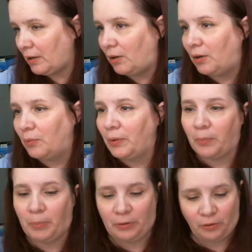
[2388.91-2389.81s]
haul with
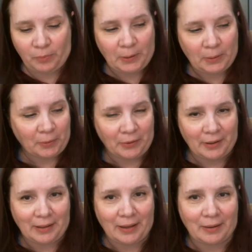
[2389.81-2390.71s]
a bunch of people
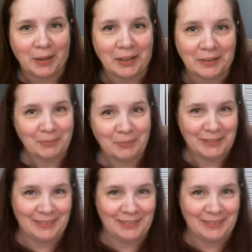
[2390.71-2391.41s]
that get my excitement.